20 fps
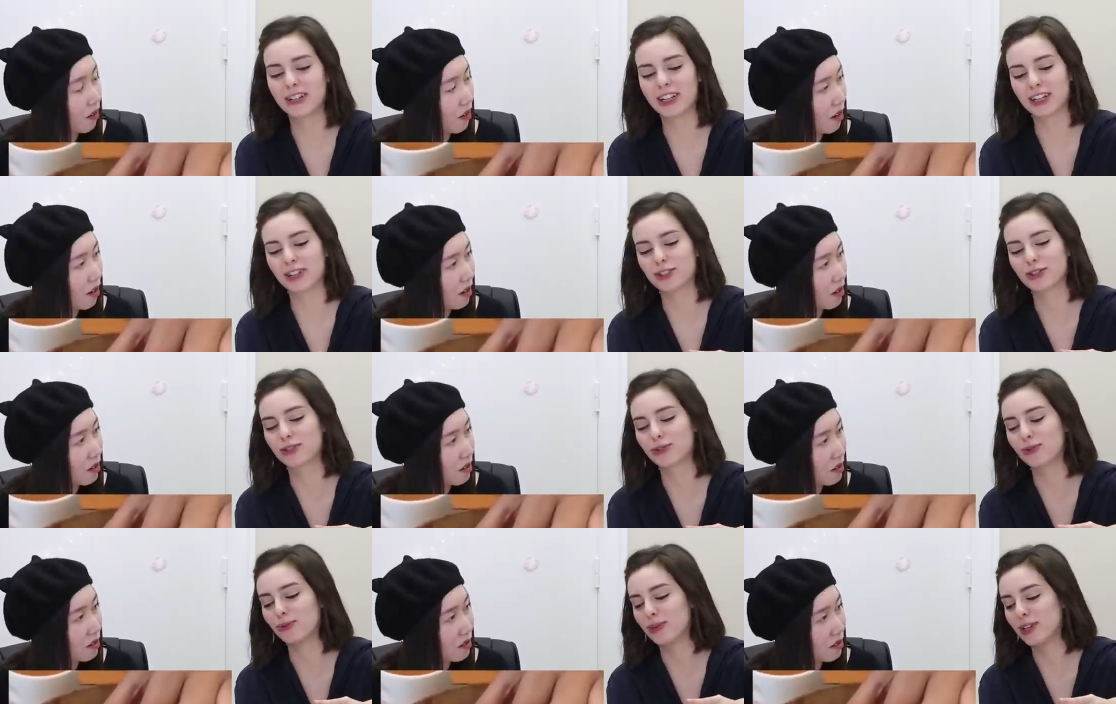Speaker 1: you, like,
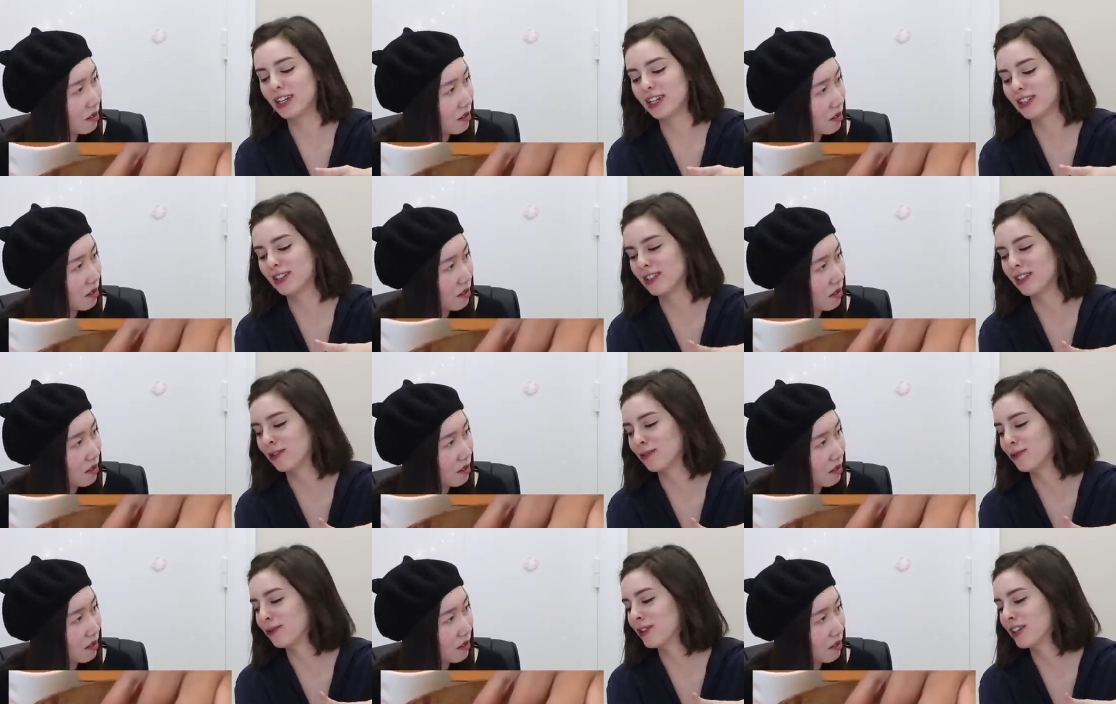squeeze
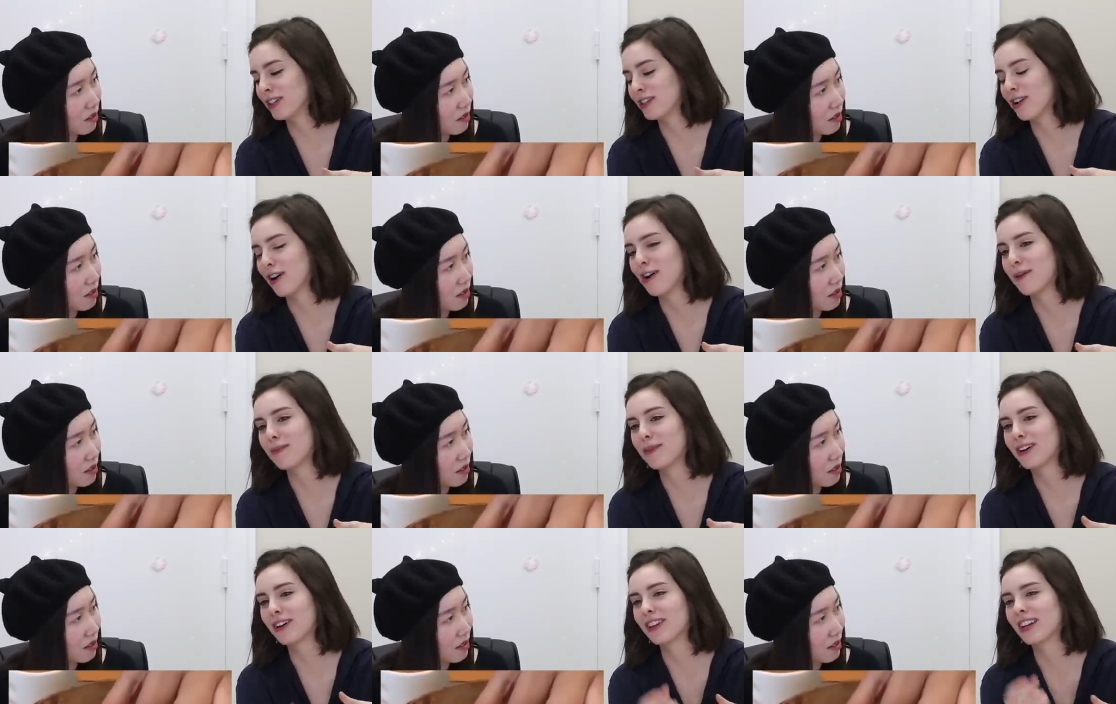the
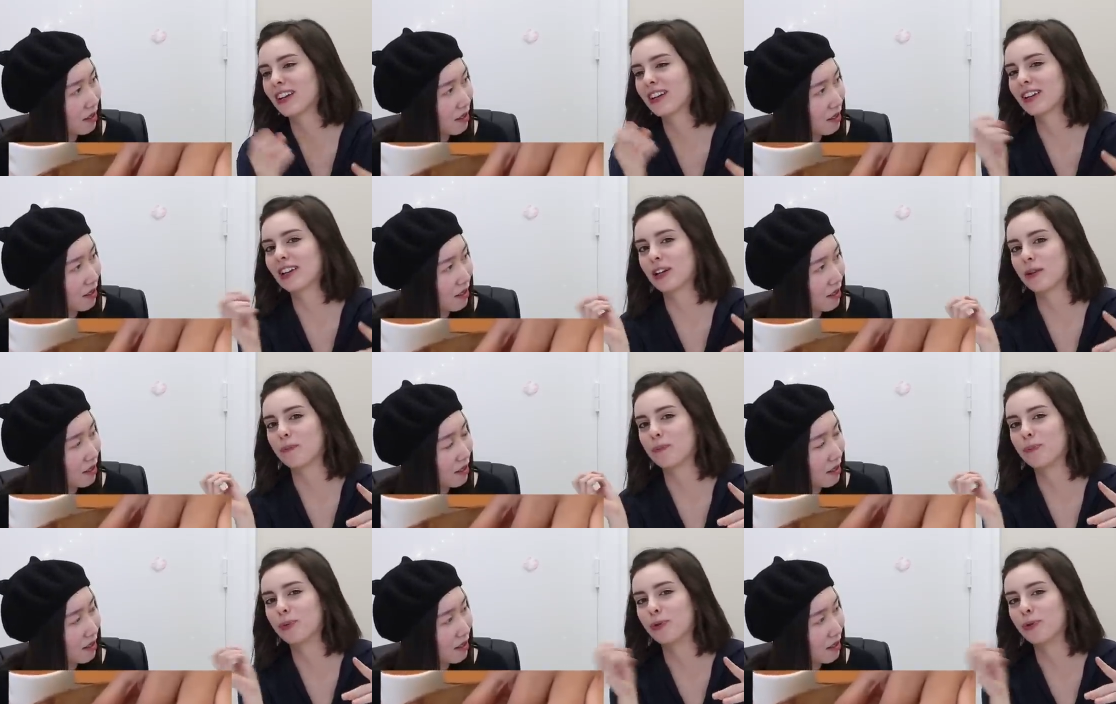gudetama and then it, like,